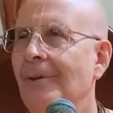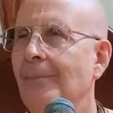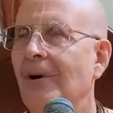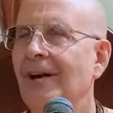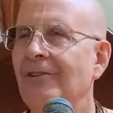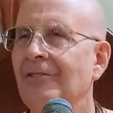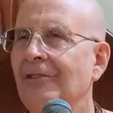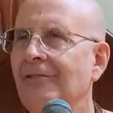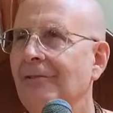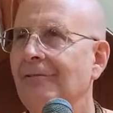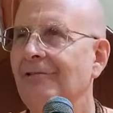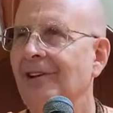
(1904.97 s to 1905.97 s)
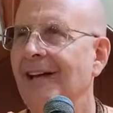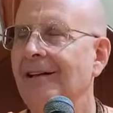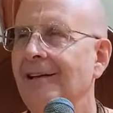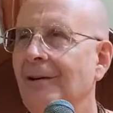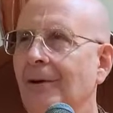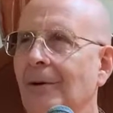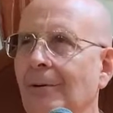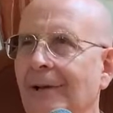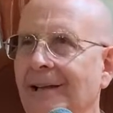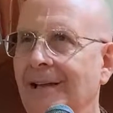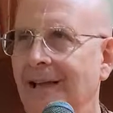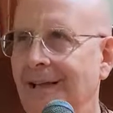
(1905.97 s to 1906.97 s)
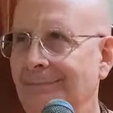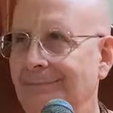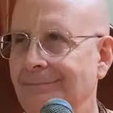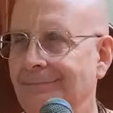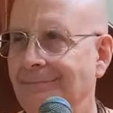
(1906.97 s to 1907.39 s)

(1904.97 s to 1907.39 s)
process of chanting the holy name.